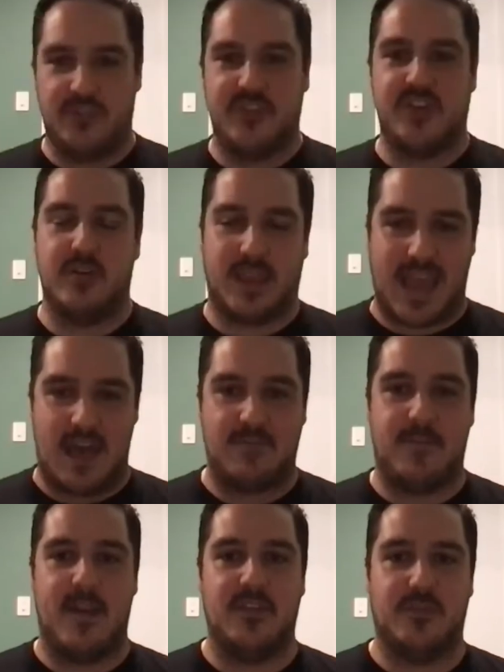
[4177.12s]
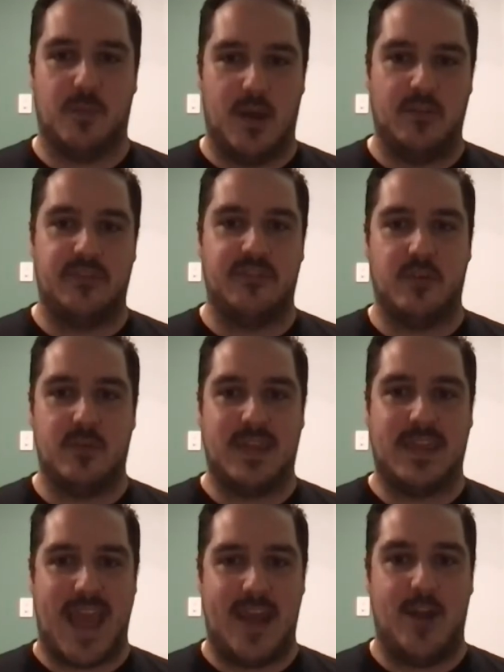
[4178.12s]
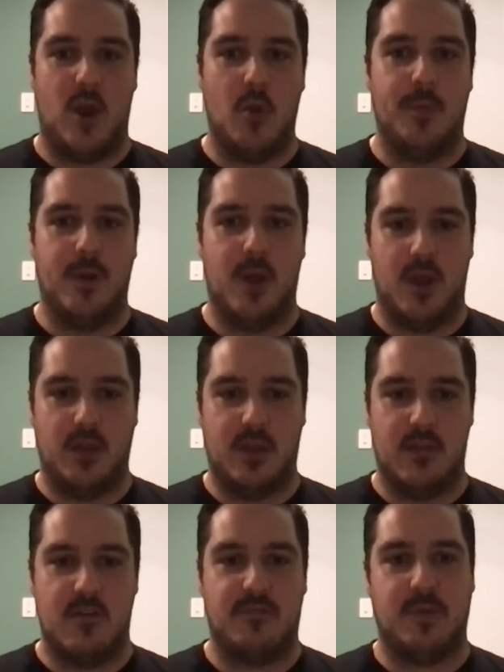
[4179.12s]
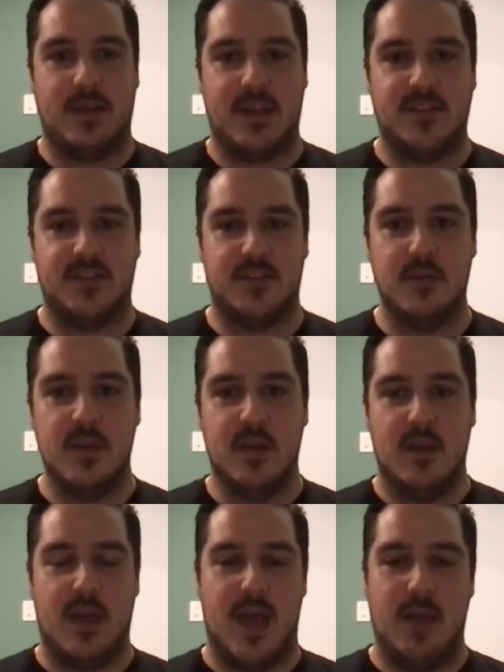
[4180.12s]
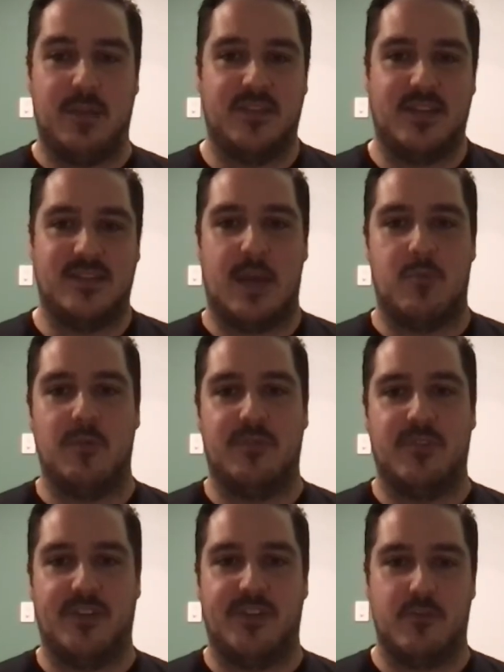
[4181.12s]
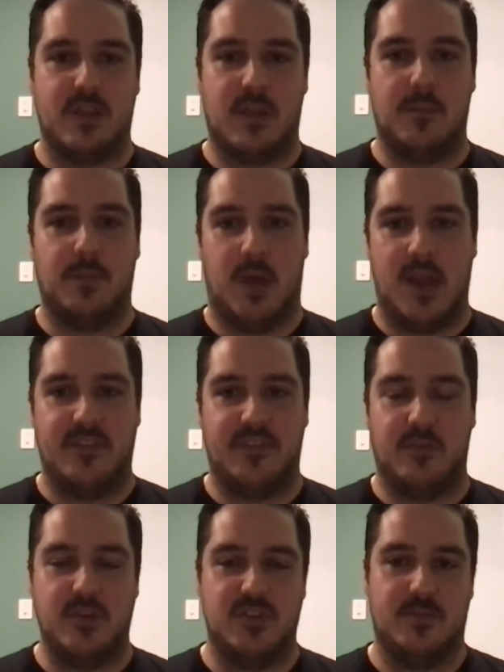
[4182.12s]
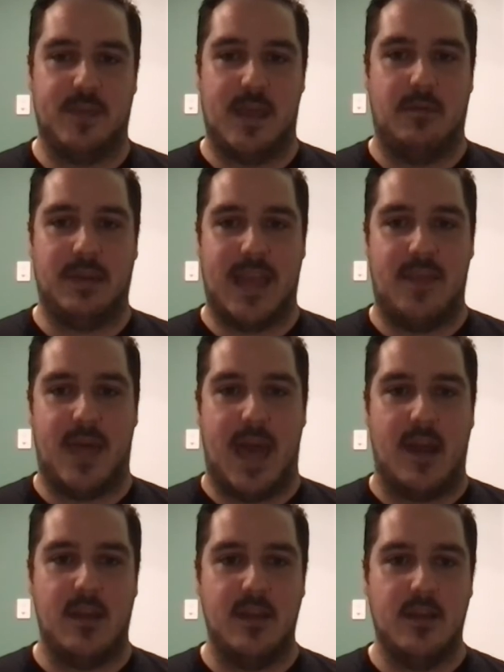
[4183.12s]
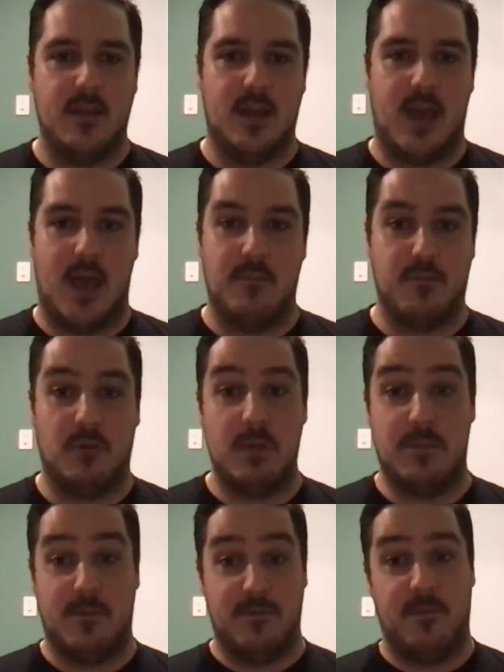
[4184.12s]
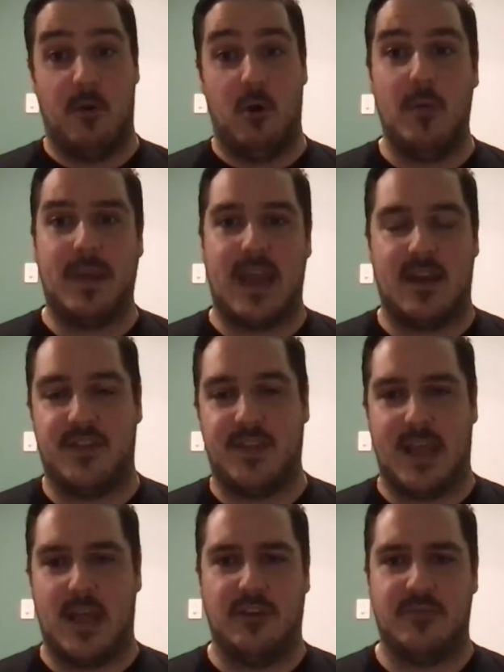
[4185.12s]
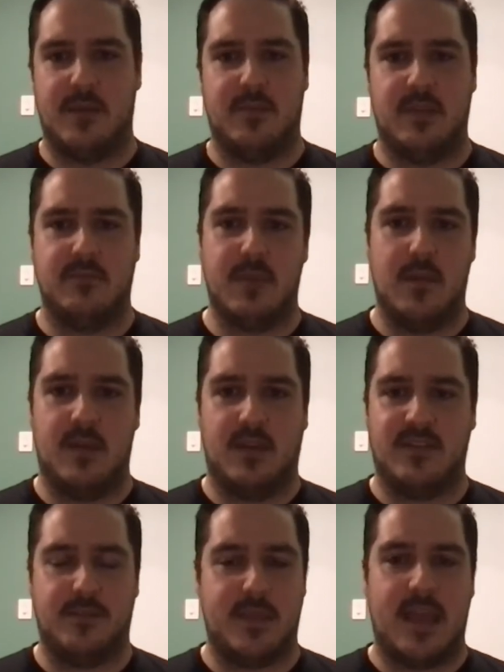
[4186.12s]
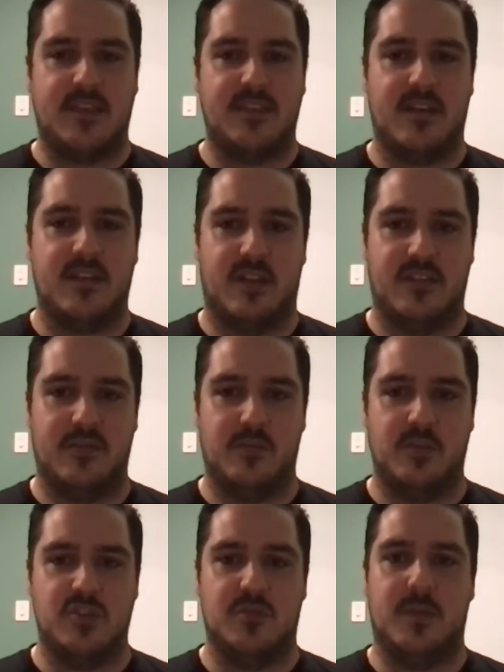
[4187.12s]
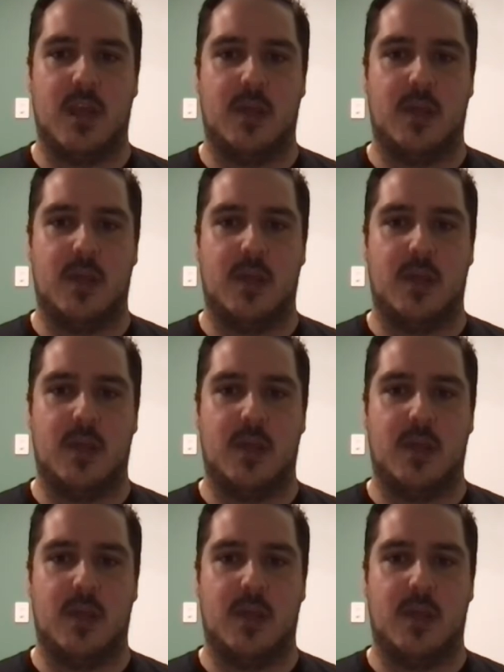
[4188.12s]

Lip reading: doing a cafe as well, so that we can open earlier if we need to, because that taproom side's already compliant, so we should be able to get that probably before we get anything else. Maybe except the excise license, which should be coming.